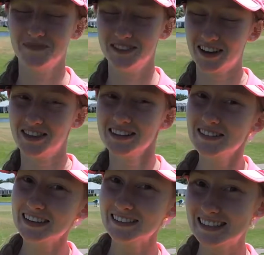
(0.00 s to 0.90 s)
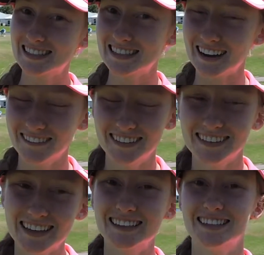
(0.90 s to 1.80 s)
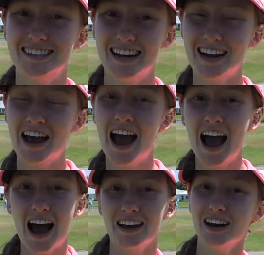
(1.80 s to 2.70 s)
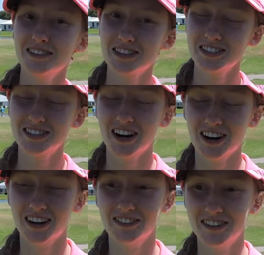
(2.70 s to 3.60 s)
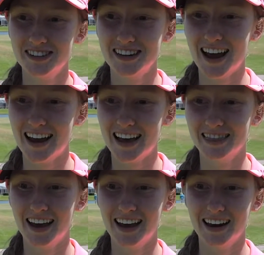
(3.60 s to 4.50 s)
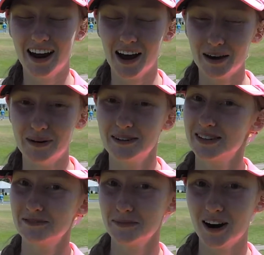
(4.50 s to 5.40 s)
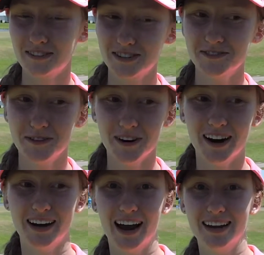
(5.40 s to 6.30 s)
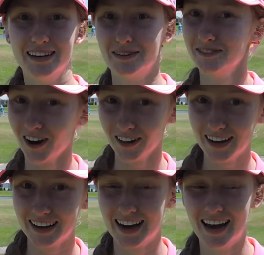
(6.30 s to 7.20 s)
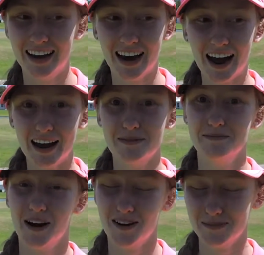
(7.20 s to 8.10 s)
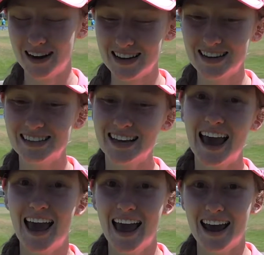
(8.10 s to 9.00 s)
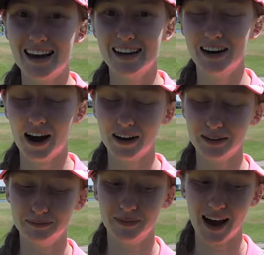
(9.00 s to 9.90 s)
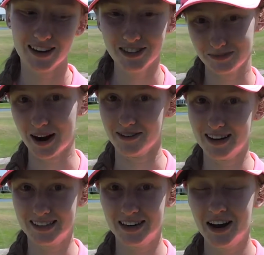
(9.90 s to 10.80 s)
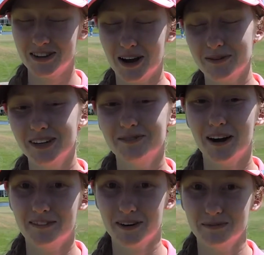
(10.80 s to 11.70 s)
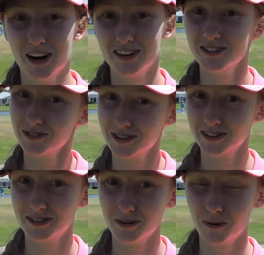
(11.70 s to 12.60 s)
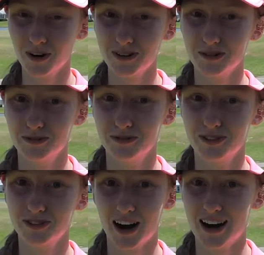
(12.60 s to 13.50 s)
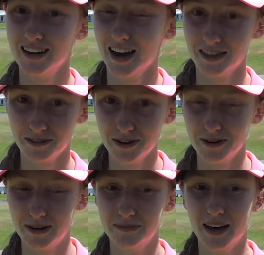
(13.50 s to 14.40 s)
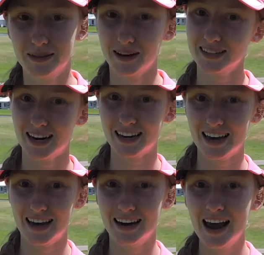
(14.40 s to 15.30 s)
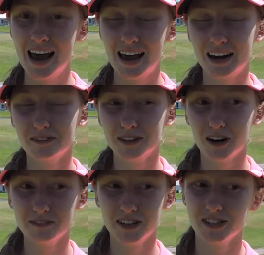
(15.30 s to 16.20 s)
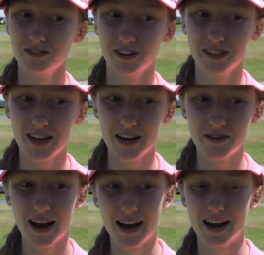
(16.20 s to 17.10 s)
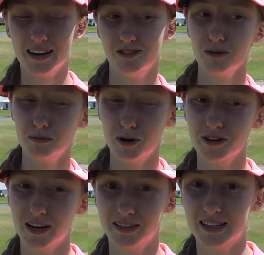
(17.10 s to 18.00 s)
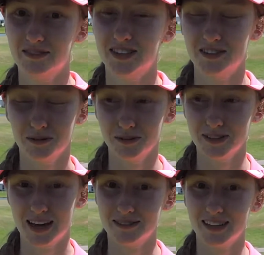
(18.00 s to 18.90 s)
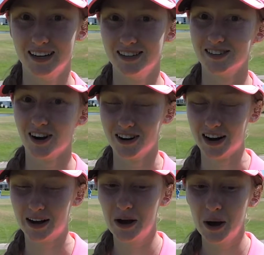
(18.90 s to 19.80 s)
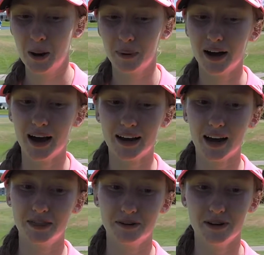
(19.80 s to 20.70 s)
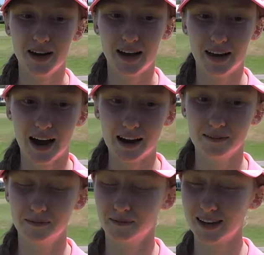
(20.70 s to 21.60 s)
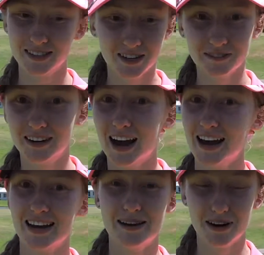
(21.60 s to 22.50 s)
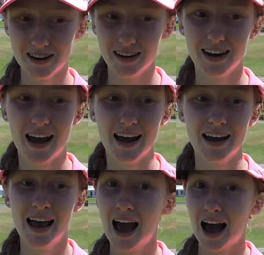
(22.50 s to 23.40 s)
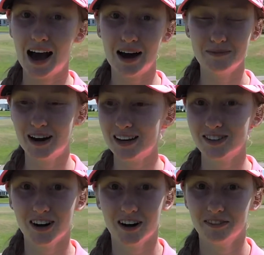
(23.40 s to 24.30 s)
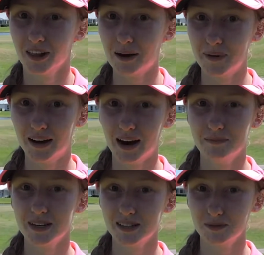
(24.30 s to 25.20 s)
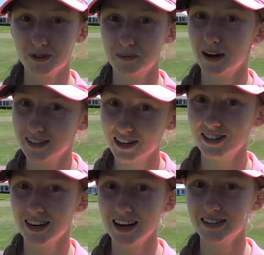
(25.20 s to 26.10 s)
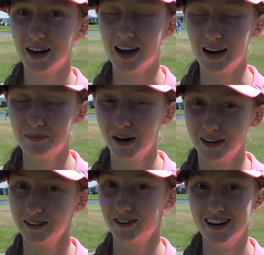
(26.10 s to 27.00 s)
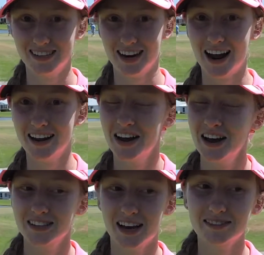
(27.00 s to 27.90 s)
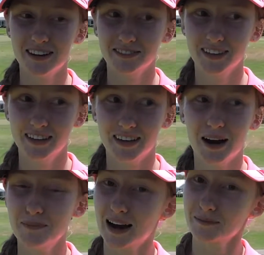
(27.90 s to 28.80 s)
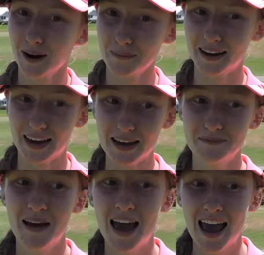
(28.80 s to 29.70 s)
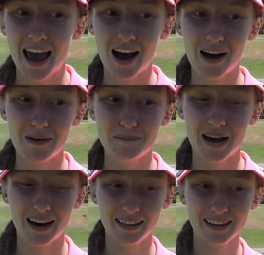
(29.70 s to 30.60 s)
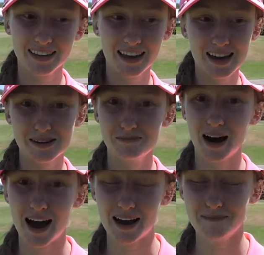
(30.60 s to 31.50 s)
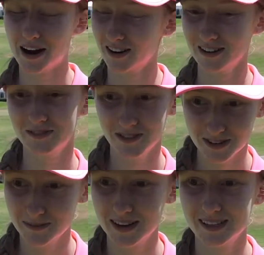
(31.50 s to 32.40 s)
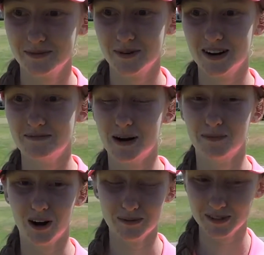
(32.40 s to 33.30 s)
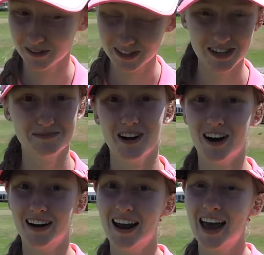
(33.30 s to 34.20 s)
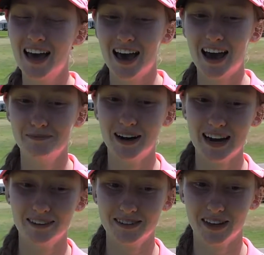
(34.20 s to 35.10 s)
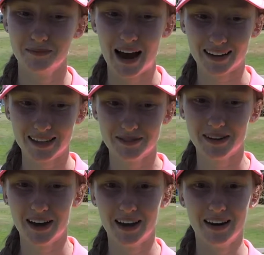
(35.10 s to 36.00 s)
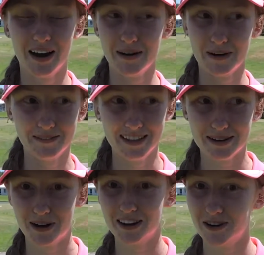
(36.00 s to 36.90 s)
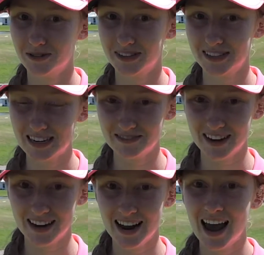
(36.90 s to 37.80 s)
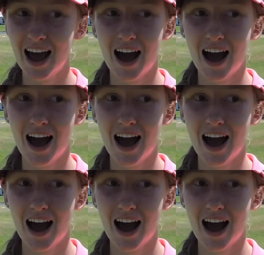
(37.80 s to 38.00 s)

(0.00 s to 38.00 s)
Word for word: So this weekend was definitely interesting. I got off to a good start on the first day, and then I was even par after 4 and I ended up falling and I hurt my knees and I injured my wrist. So I really went from trying to shoot a good score to just trying to get through and playing the best that I can. And I overall finished the first day okay. I had a triple bogey on the 17th hole, so that was kind of disheartening. But I got through it and I rested overnight, came out here today, and I started off a lot better. I missed some short putts yesterday, and I putted great today. So that was definitely the comeback part of my game. And I'd like to thank my parents for just being supportive. My mom has always cheered me on, and my dad was on the bag this weekend. I want to thank my coach, Steven.